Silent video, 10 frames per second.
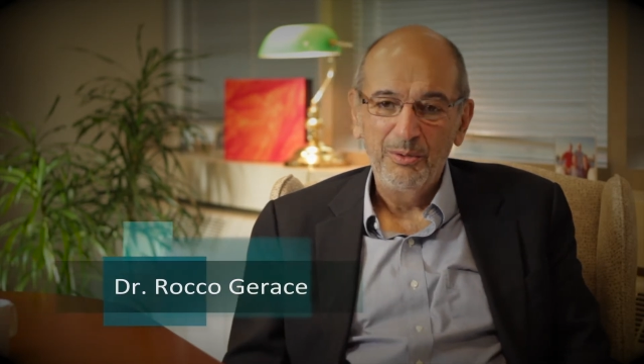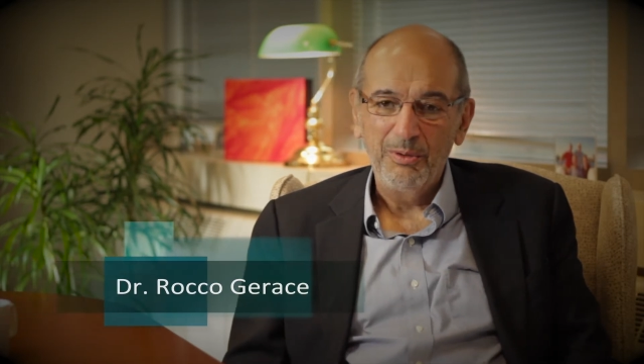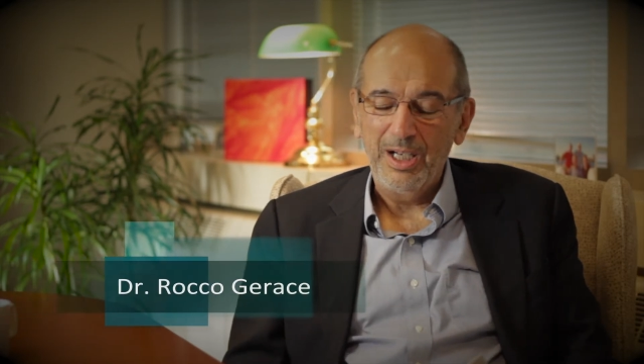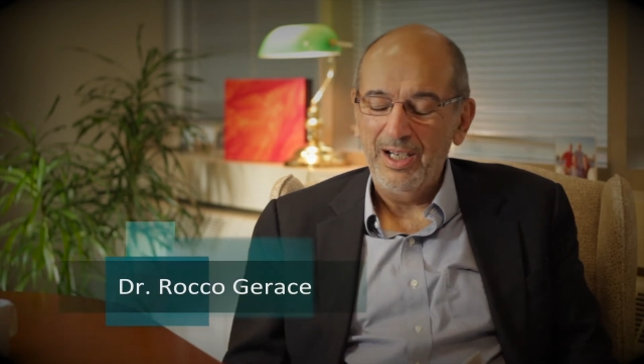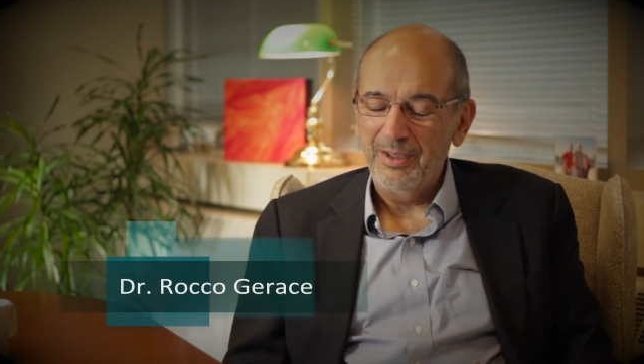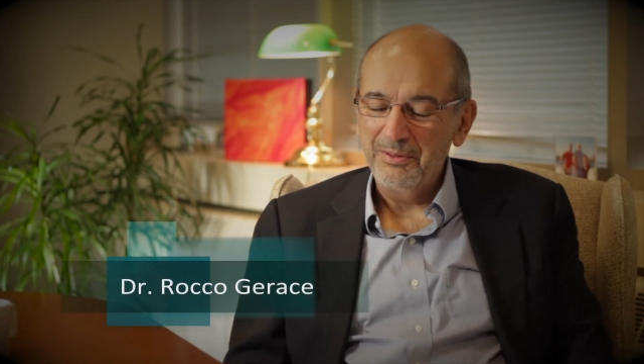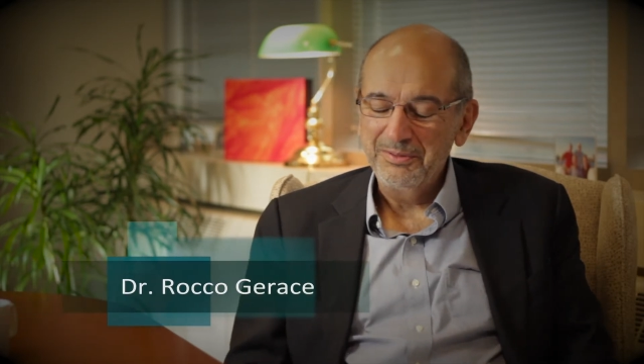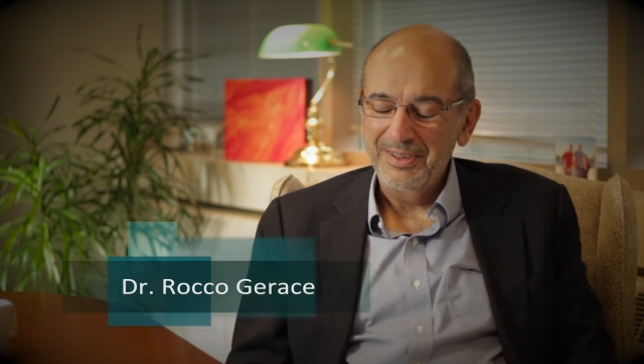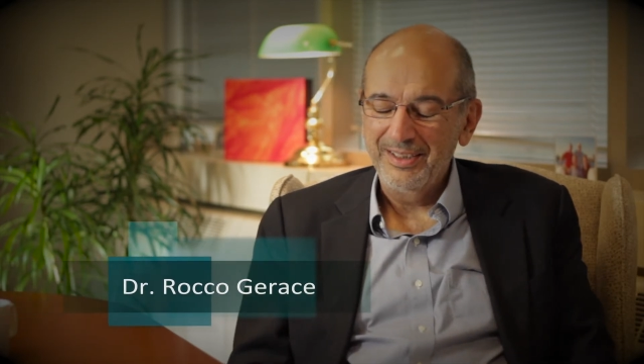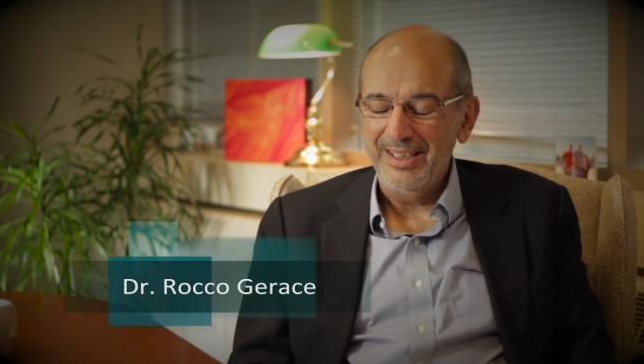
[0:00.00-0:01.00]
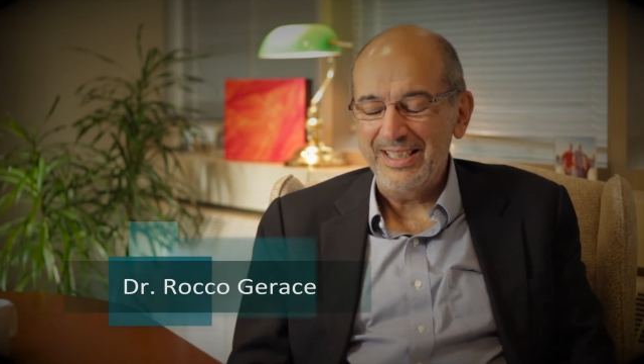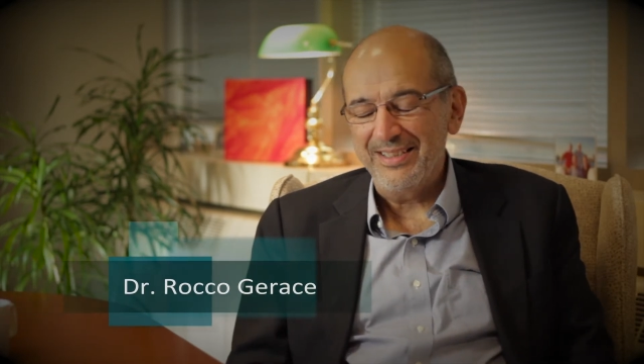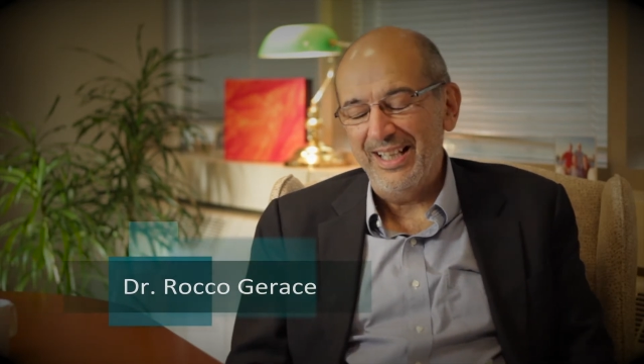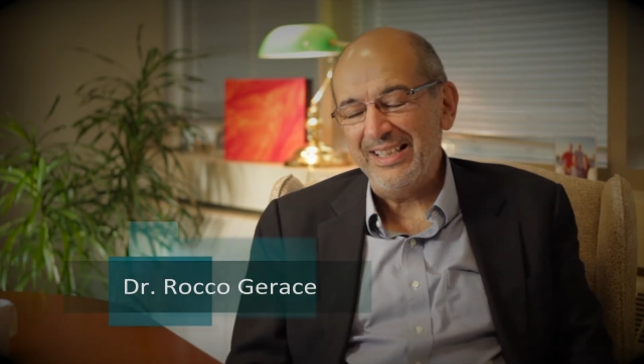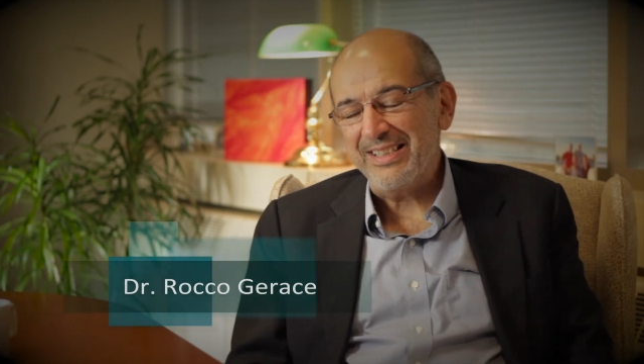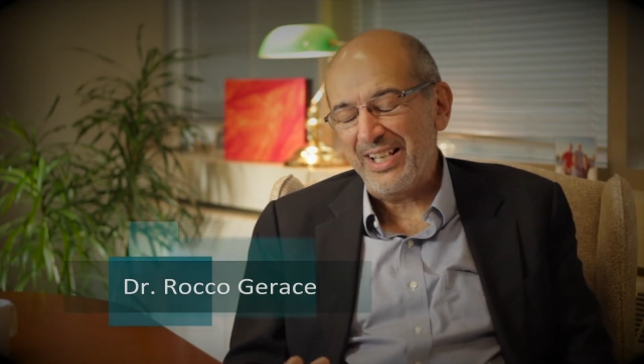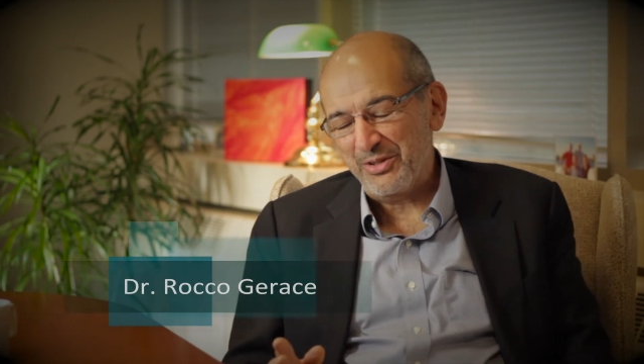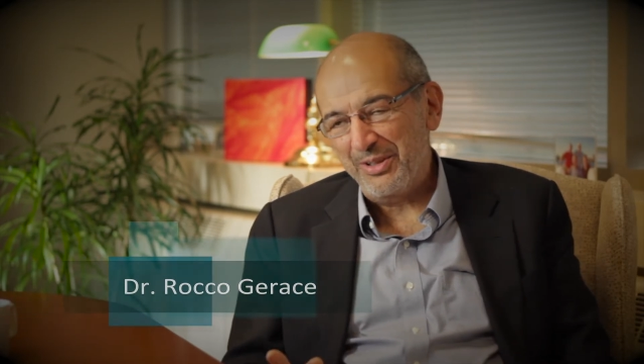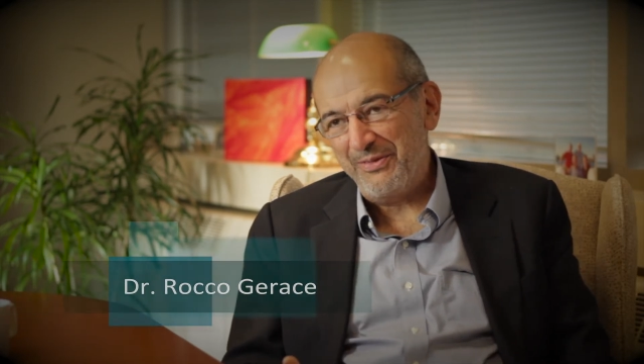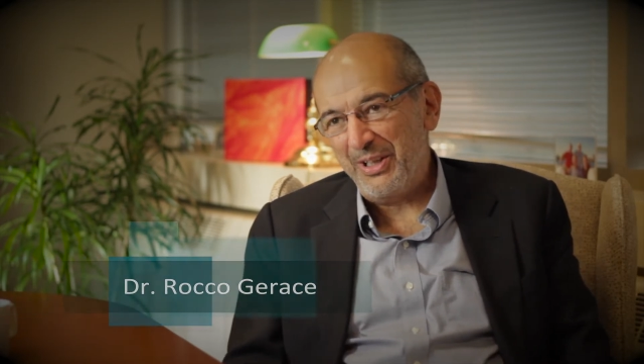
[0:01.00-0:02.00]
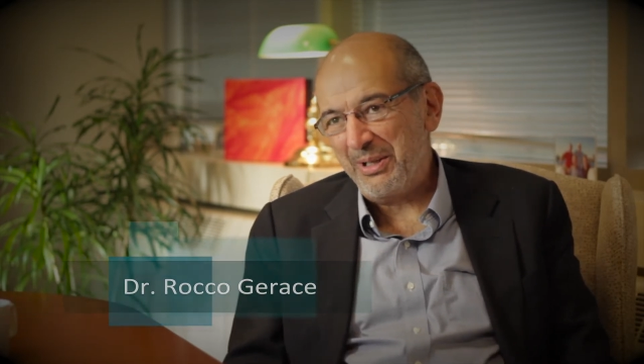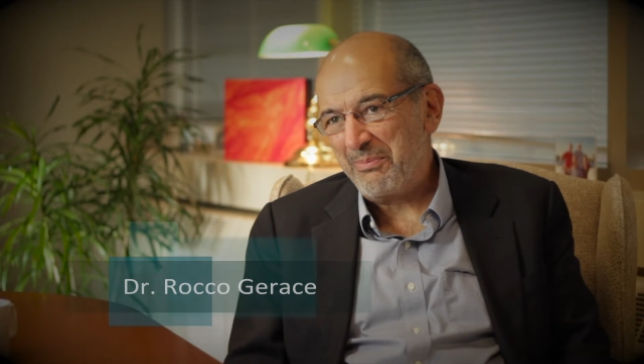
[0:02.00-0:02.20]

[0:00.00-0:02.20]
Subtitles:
Wow, that's actually very